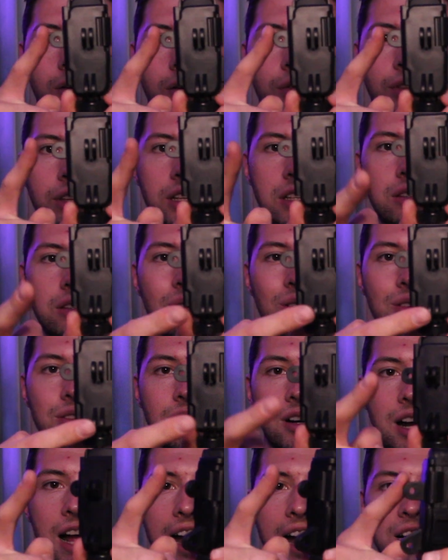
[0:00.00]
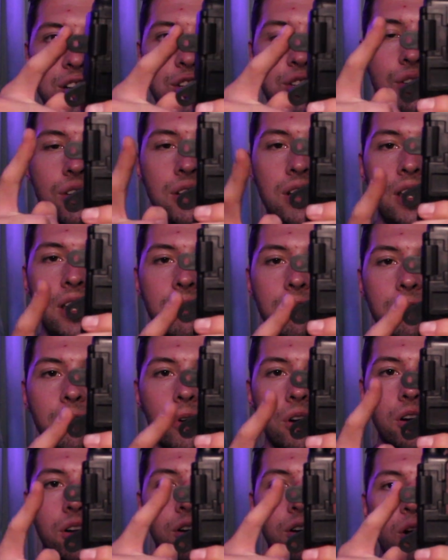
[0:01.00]
Well, these holes are actually
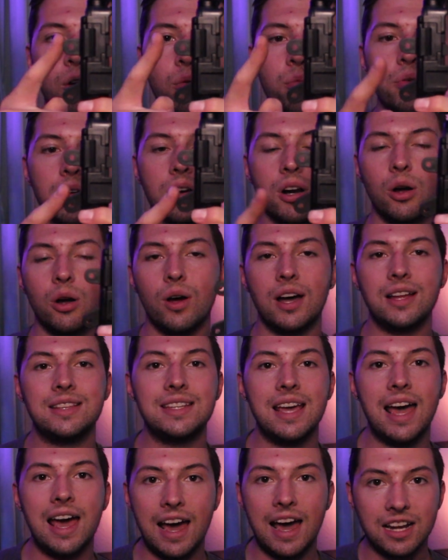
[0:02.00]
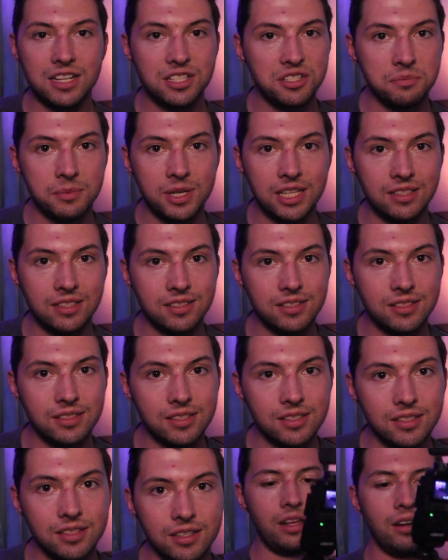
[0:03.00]
for GoPro
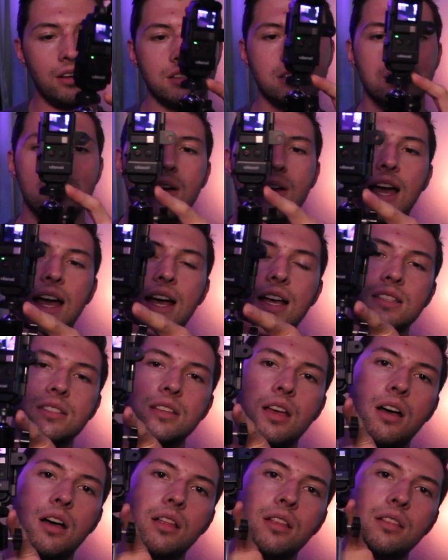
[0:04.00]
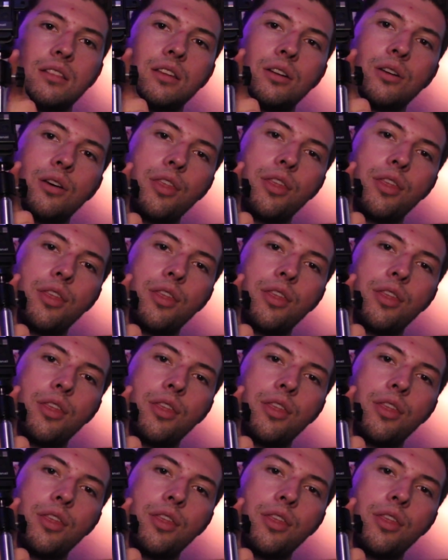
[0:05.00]
attachments. It also has a little